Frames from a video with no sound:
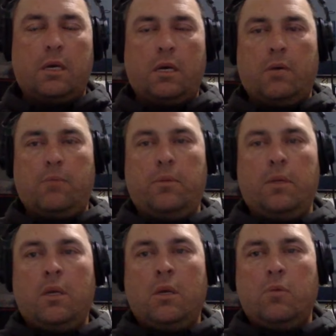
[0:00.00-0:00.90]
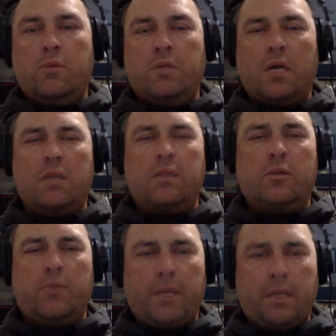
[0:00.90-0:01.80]
We'll talk a
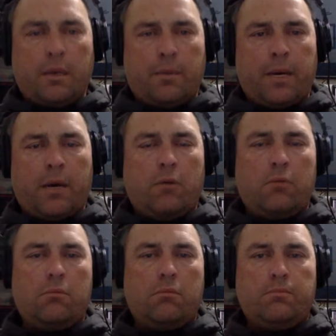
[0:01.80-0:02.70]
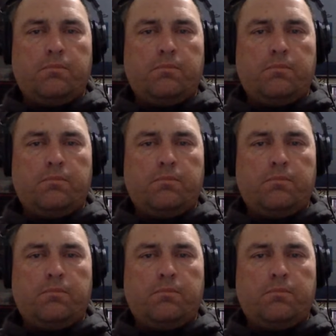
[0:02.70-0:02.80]
little bit about